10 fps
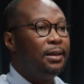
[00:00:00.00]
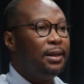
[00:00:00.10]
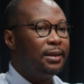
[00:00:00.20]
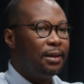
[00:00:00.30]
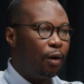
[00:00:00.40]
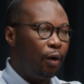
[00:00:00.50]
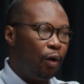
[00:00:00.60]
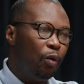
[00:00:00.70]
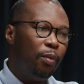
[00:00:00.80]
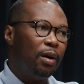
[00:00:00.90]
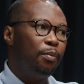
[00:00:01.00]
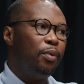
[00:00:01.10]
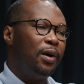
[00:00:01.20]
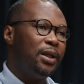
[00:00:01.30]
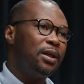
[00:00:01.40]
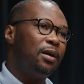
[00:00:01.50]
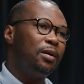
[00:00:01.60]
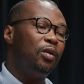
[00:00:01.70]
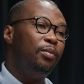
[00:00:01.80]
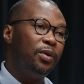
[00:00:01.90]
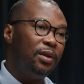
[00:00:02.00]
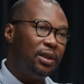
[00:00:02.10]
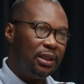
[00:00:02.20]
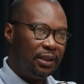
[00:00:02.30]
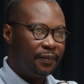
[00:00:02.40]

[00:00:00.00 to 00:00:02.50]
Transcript: the global political community